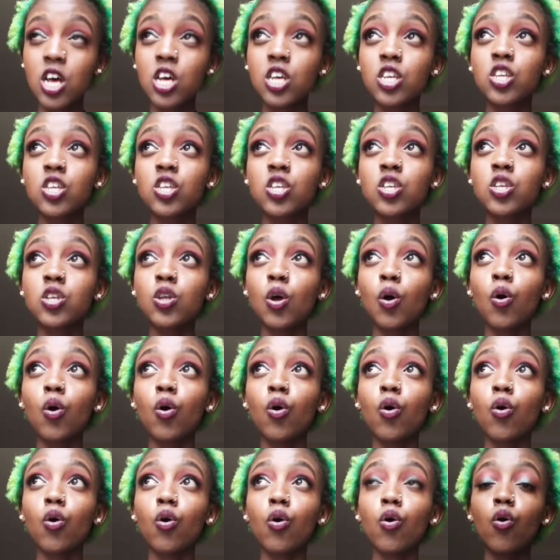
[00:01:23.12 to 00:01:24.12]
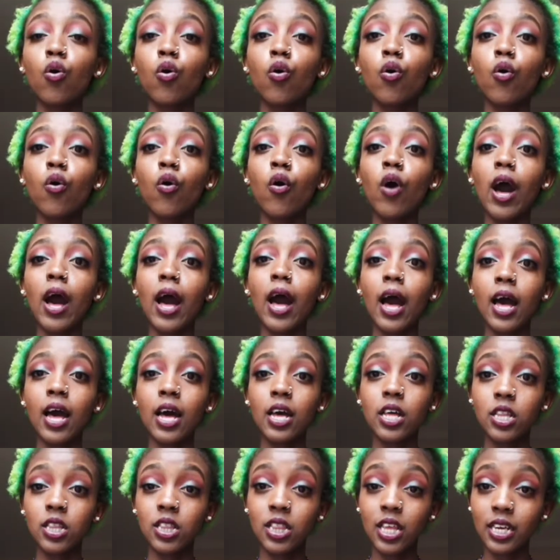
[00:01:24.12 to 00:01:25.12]
so
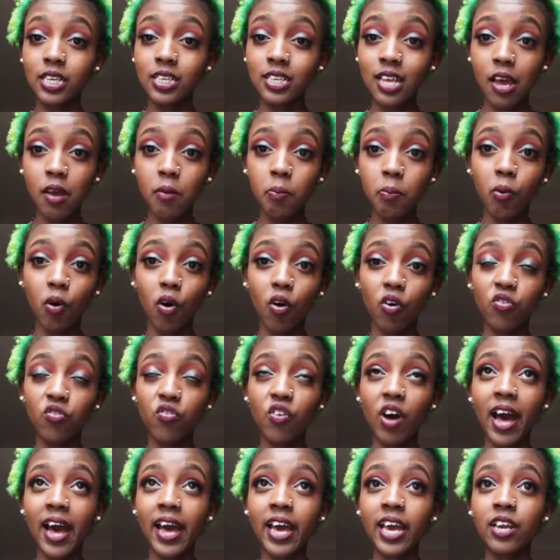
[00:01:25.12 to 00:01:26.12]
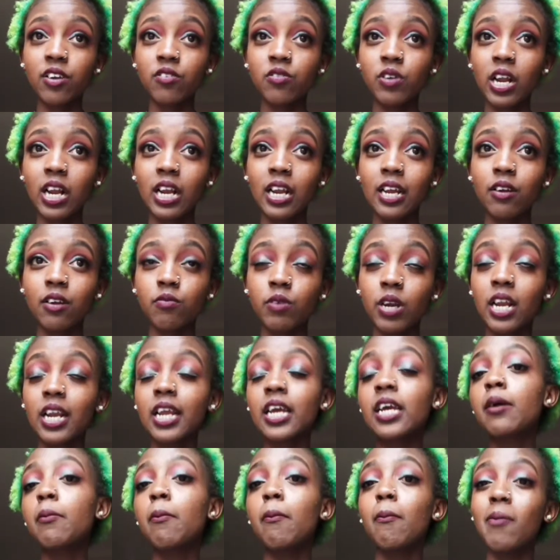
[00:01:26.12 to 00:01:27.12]
the type of eye really really
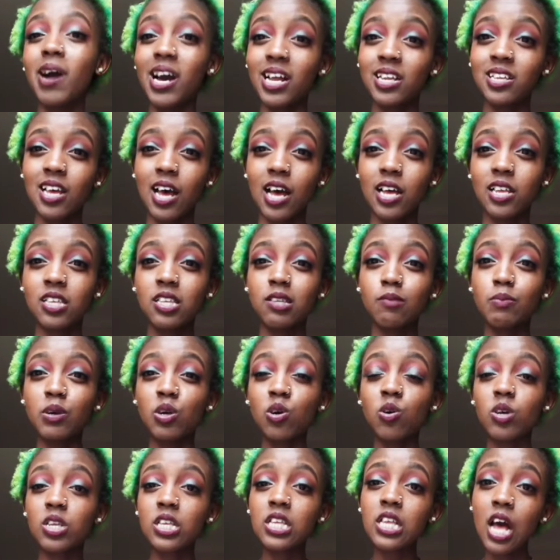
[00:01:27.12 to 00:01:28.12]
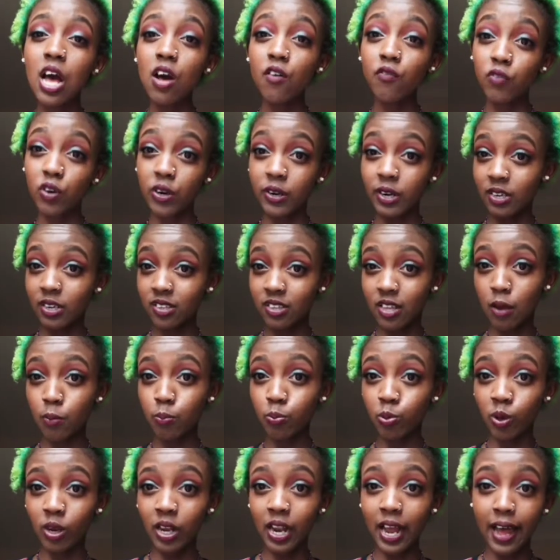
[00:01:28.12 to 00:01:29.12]
matters because for
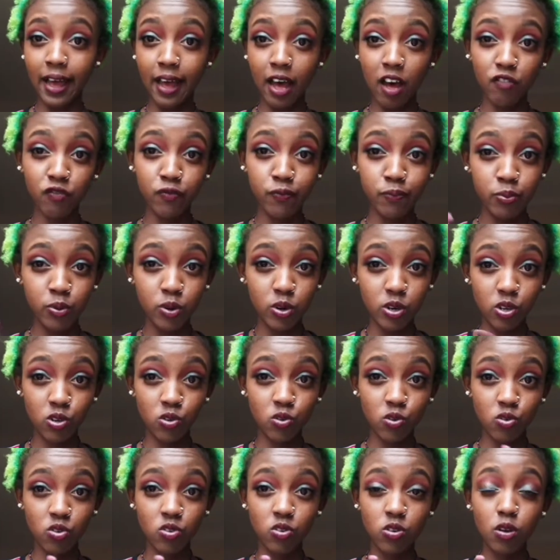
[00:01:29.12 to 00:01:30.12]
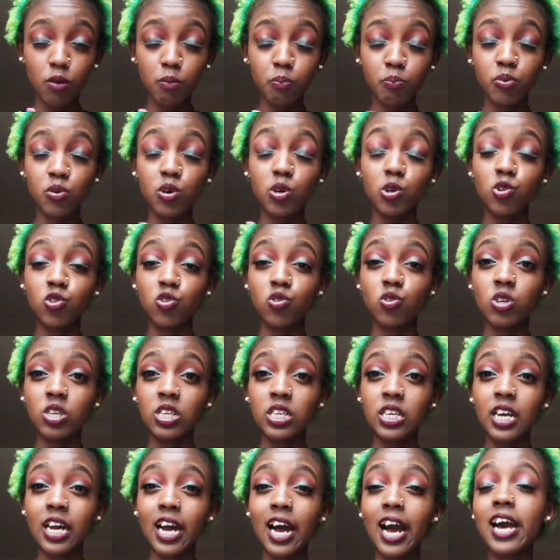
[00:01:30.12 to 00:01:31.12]
example i have
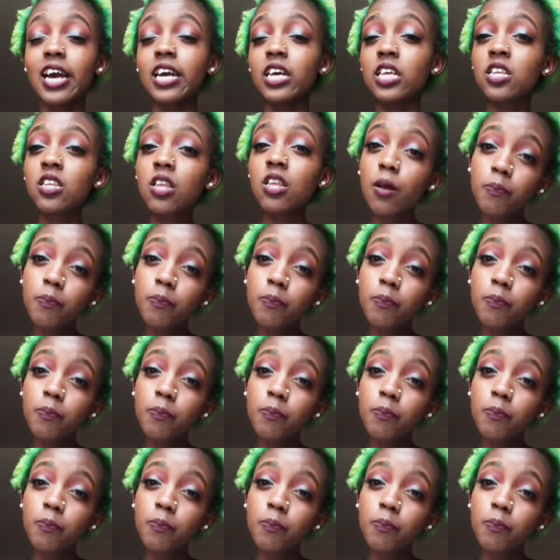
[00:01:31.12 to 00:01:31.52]
protruding eyes